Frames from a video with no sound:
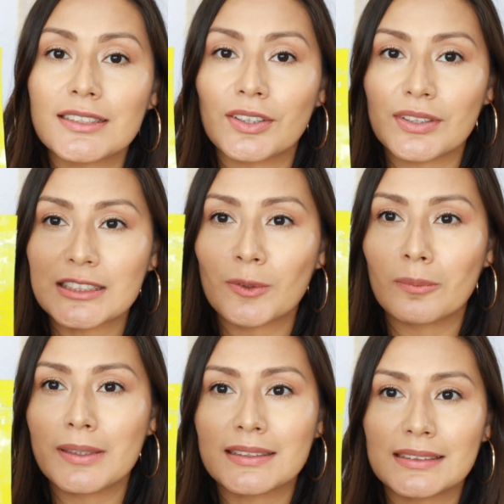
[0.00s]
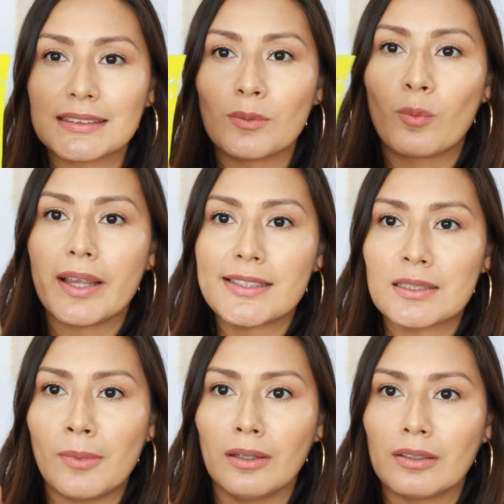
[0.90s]
I took this one because it's way
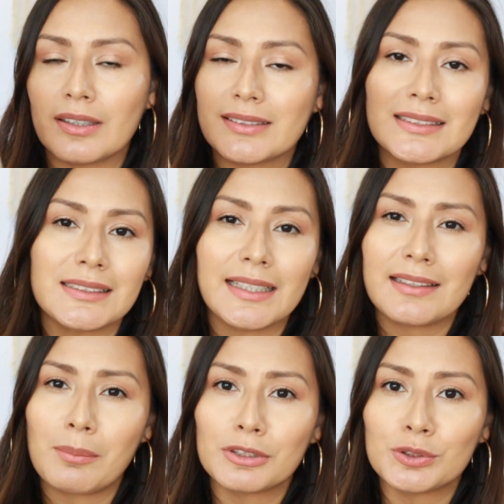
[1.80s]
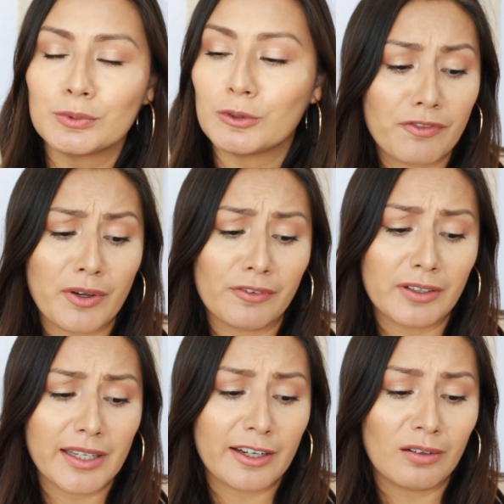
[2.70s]
smaller. It doesn't take that much If you
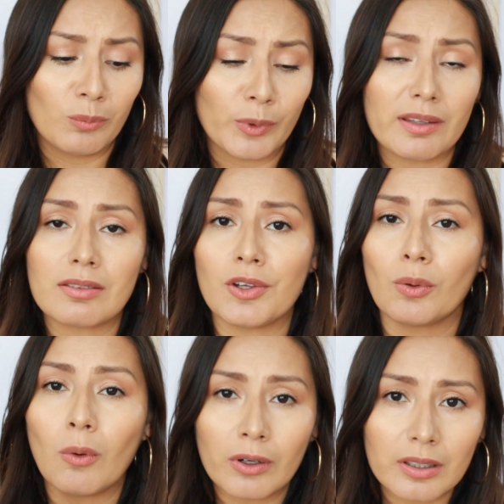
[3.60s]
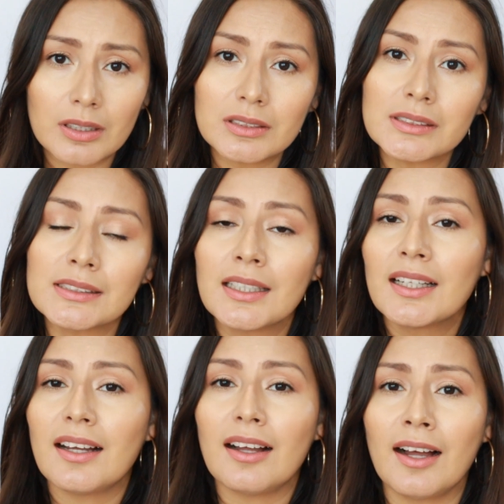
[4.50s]
ever get them with your orders,
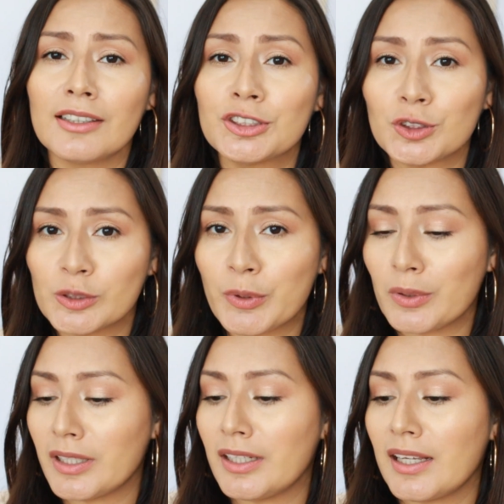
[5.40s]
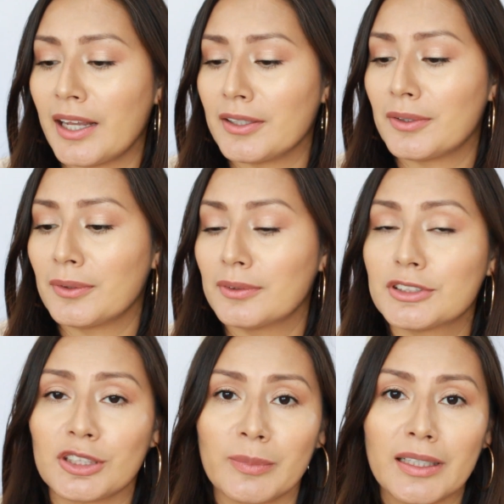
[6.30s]
Juice Beauty, I know
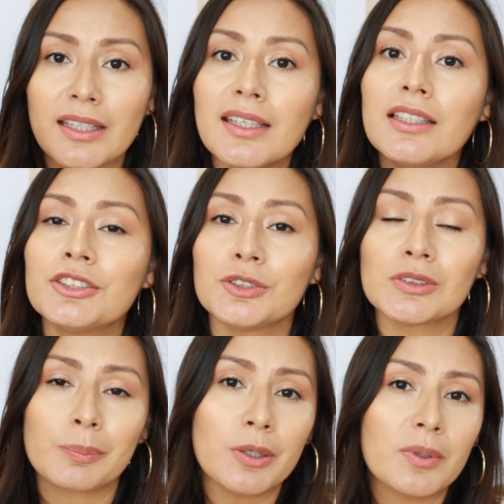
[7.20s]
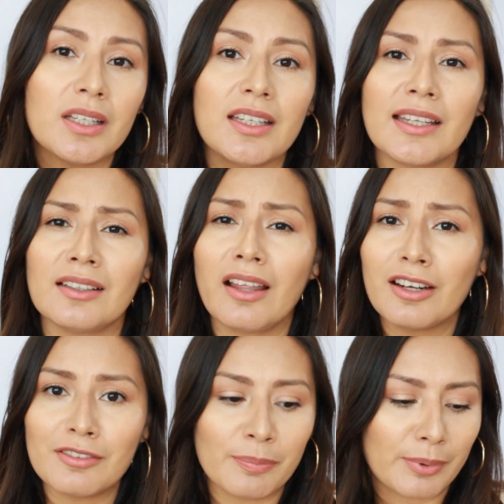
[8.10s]
Derma E, Juice Beauty, and a lot
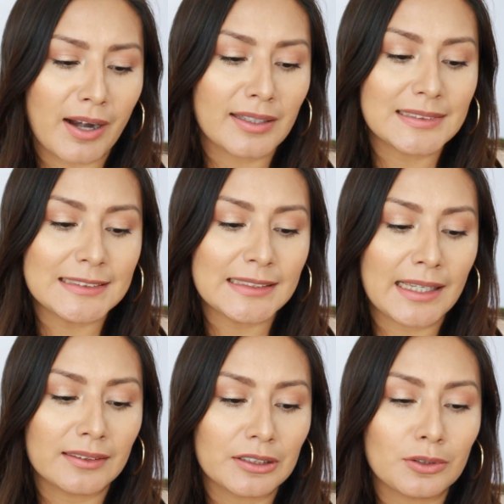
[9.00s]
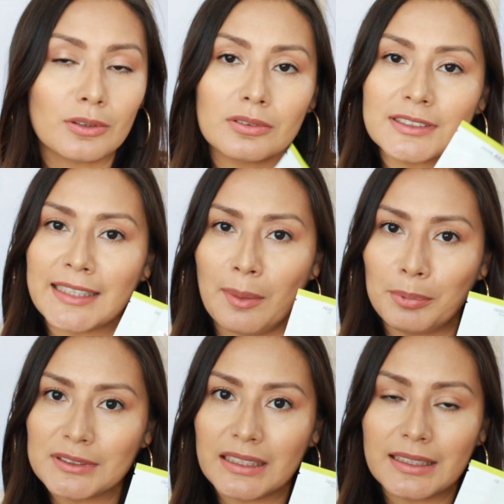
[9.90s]
of brands send little
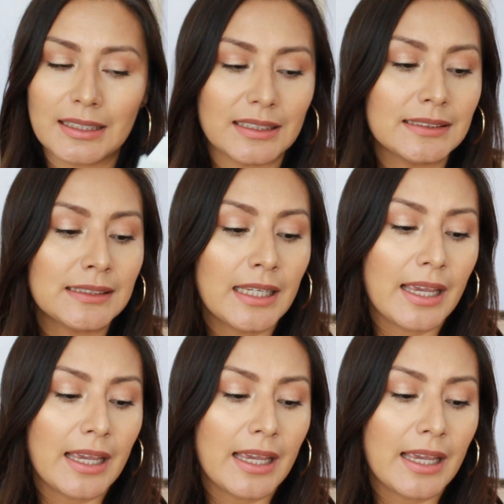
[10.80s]
samples like these,